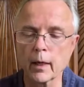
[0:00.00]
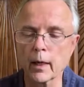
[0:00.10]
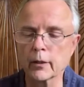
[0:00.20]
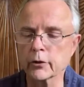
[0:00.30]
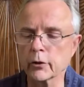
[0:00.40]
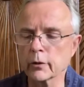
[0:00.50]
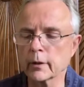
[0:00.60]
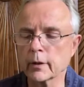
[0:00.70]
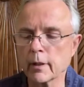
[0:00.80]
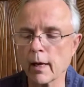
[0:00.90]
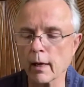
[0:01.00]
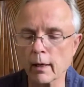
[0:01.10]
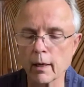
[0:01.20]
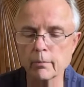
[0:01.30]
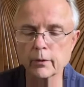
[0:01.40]
I certainly did not
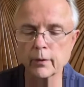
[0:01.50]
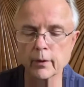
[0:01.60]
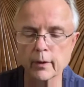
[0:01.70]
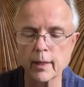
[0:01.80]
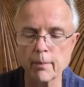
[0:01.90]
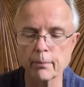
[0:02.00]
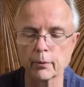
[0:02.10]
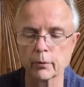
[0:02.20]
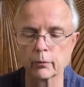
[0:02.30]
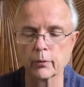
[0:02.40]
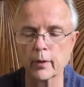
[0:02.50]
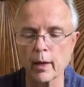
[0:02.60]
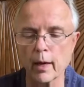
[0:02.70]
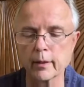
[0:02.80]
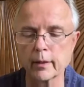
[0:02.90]
come to the temple with the
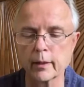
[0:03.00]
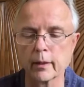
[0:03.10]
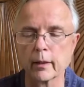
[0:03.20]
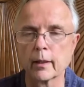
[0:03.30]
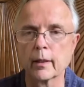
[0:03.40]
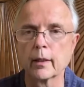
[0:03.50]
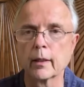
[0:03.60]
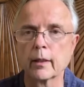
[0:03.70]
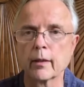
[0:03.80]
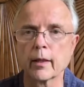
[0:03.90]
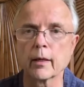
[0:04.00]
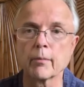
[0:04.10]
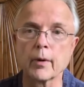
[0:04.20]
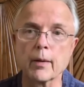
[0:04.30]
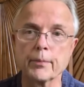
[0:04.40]
idea that it
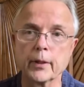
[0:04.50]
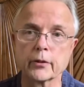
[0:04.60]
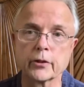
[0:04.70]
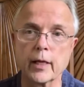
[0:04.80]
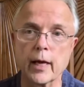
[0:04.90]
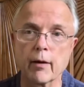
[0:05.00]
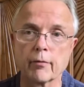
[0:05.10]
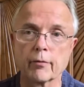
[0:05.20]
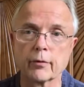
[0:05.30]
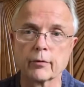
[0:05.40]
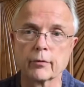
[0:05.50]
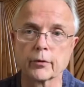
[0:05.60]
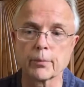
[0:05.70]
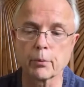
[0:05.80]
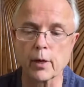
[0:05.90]
might be a salve for
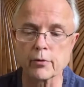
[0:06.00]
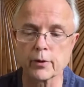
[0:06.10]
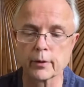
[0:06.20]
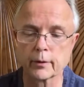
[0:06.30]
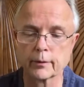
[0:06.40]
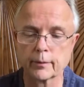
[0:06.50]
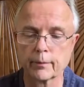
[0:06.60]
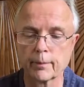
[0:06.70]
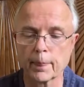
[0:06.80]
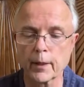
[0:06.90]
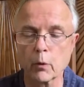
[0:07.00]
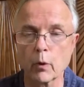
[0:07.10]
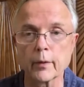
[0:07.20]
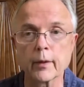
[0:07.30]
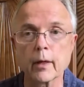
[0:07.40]
depression.
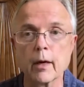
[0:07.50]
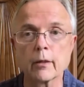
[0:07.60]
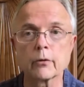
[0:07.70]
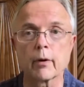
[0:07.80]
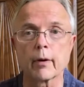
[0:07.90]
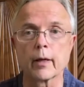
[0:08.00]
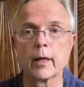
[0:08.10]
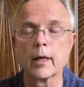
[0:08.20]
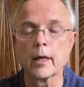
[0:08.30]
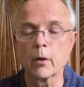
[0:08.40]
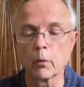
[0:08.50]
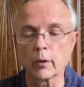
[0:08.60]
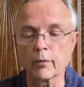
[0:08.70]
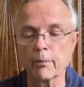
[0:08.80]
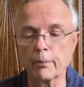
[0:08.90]
Quite the contrary. One
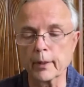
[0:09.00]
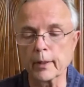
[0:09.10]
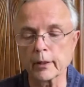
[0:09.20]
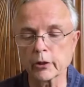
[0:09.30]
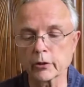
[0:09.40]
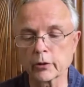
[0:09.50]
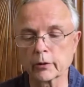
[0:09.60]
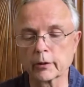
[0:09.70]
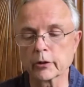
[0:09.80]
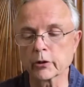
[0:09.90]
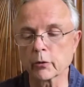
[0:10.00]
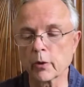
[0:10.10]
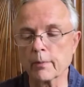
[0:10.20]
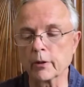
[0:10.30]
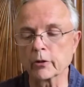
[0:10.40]
of the biggest
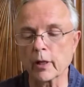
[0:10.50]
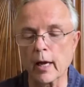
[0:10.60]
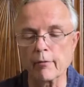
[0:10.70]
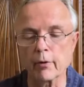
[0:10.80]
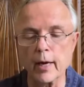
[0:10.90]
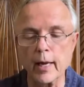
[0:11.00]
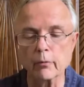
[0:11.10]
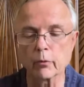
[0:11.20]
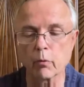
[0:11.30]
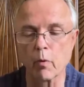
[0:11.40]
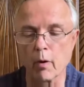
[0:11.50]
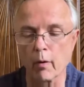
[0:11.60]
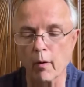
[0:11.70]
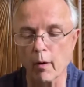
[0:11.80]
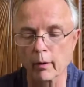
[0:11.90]
disagreements I ever had with Wong
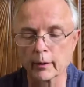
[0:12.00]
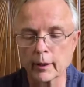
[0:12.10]
Gong